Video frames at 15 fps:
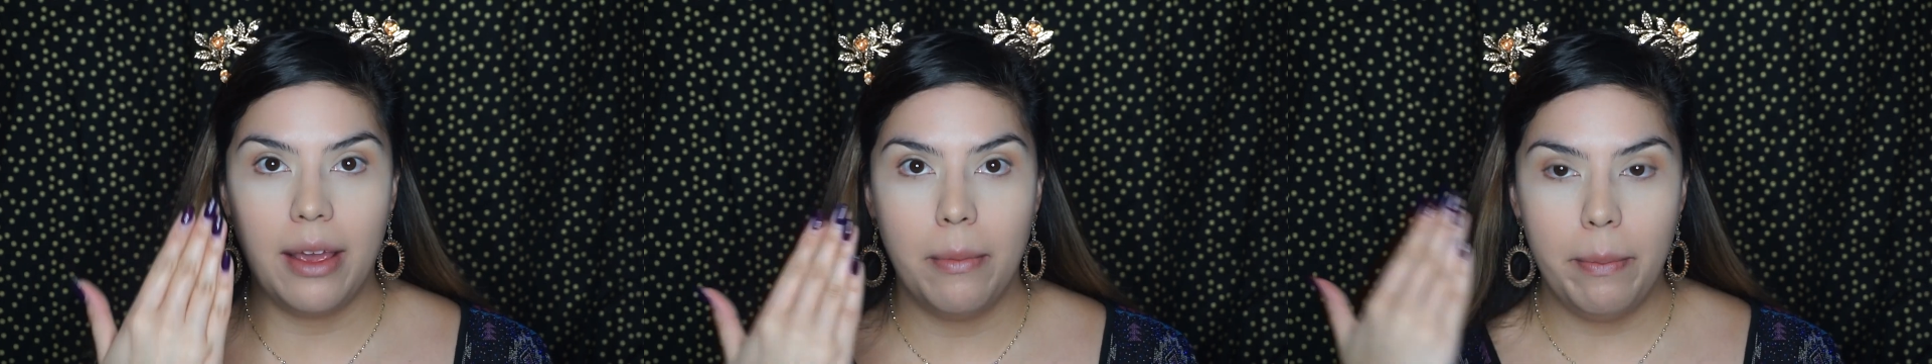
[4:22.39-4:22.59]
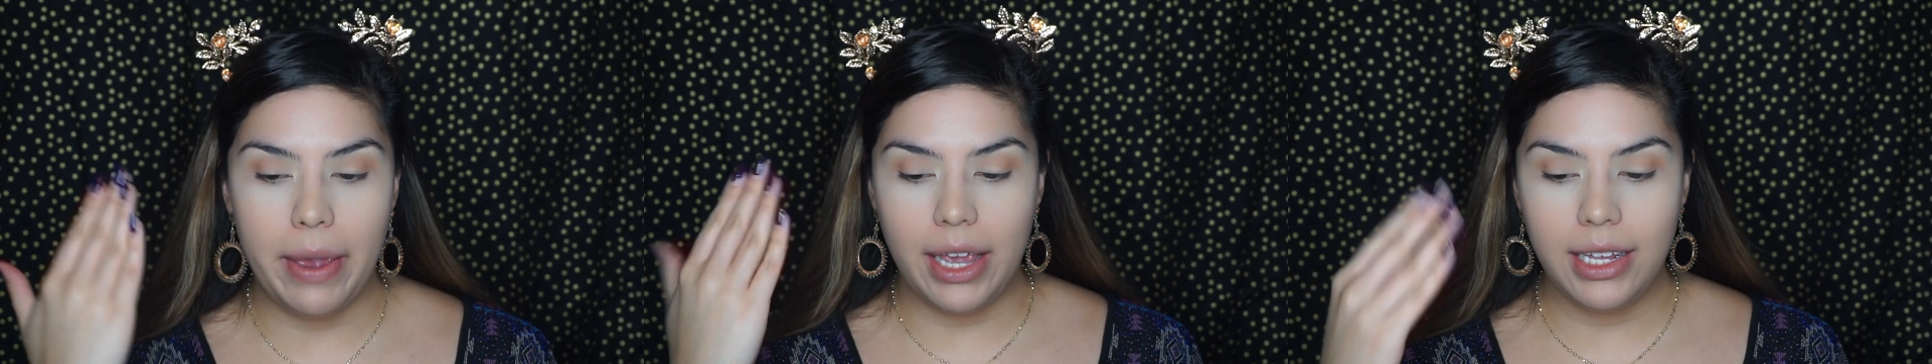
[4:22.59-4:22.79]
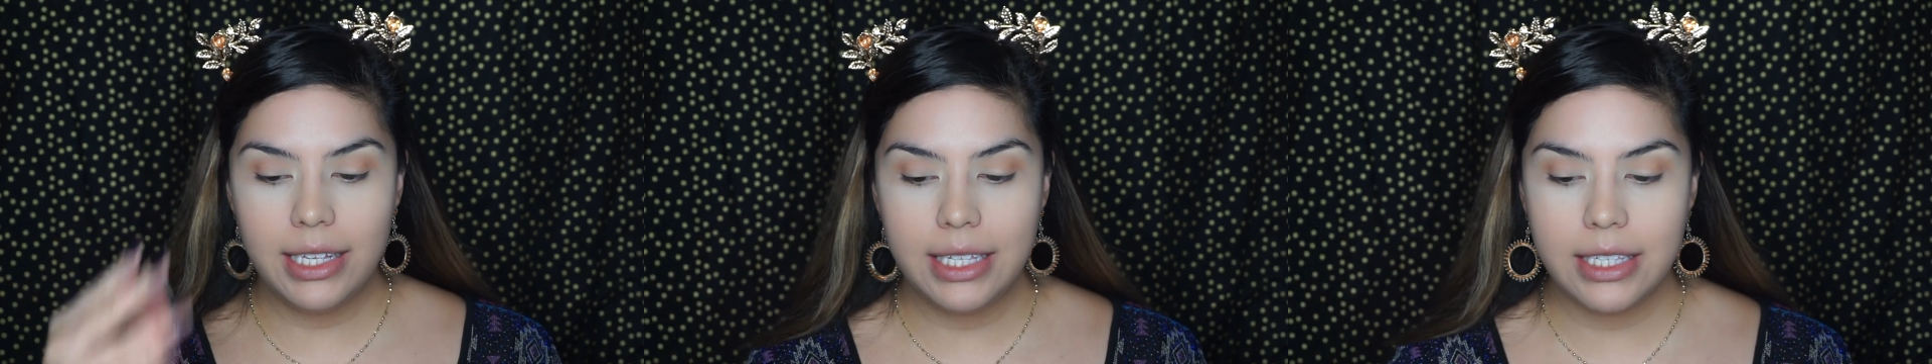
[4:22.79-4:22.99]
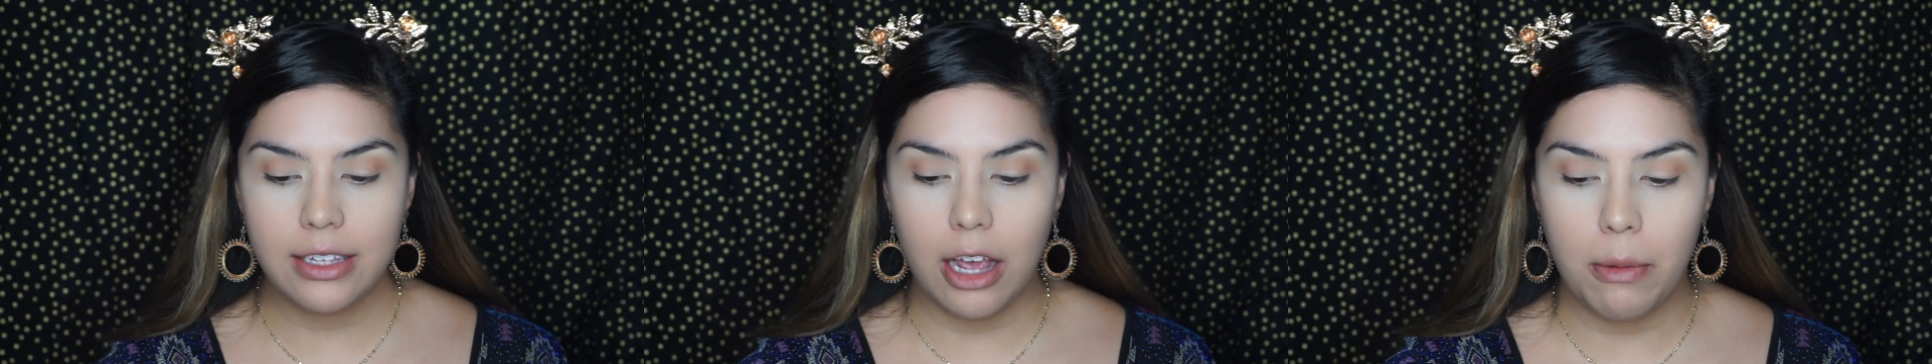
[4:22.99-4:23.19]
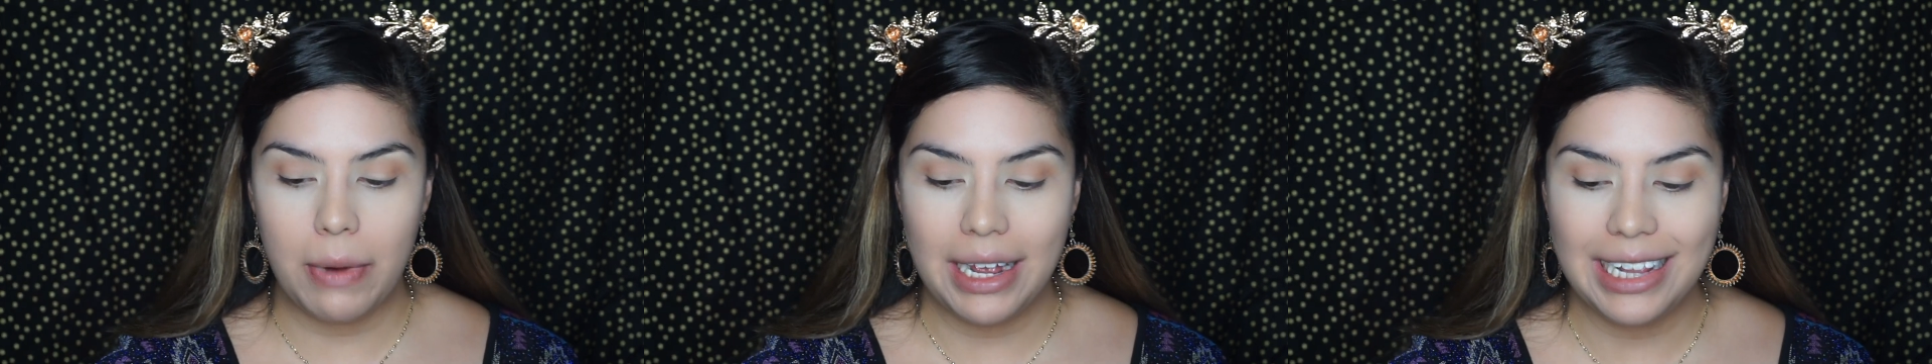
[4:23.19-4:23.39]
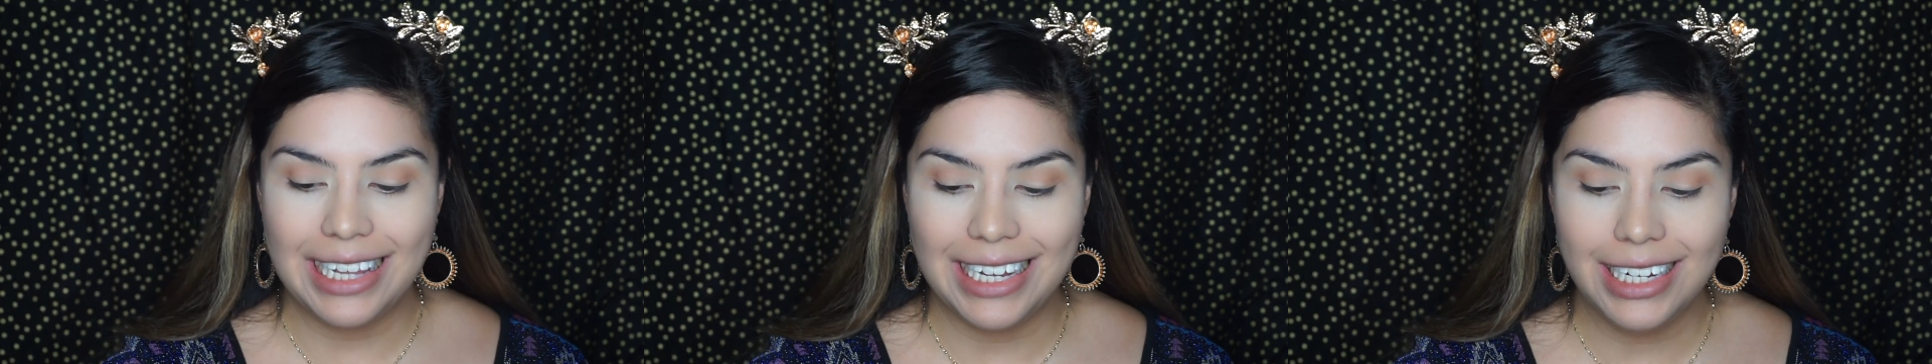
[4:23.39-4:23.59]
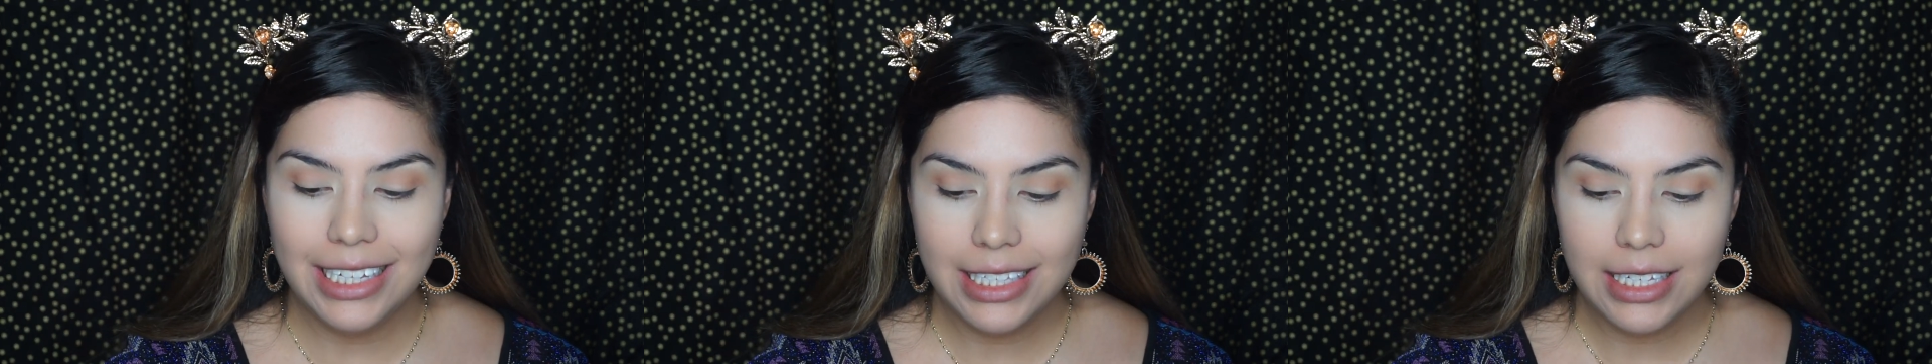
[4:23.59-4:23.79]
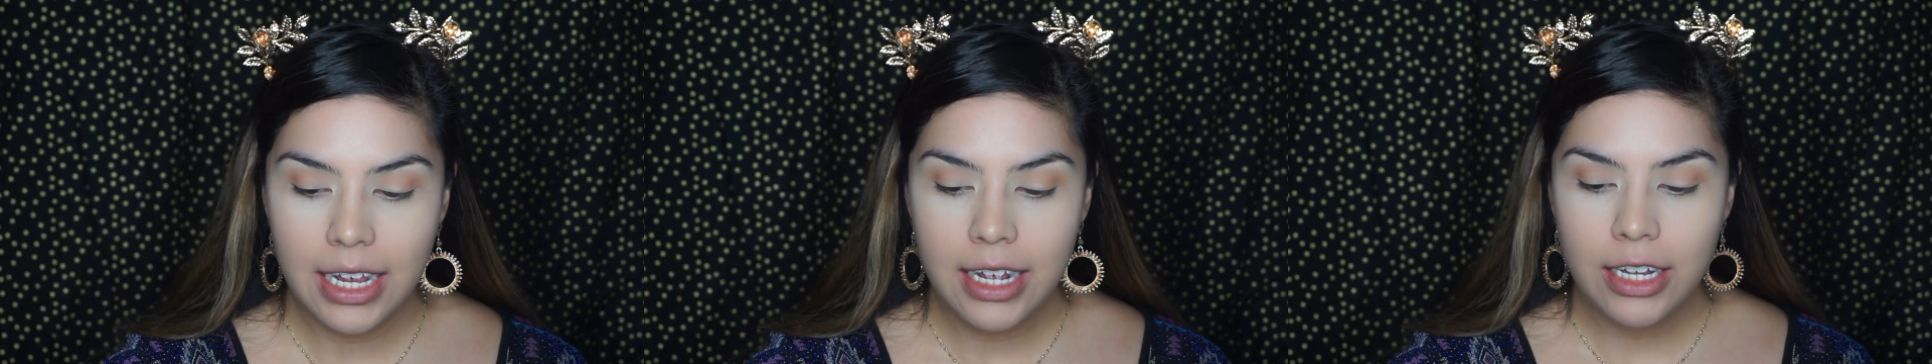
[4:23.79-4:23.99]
a base on my lids.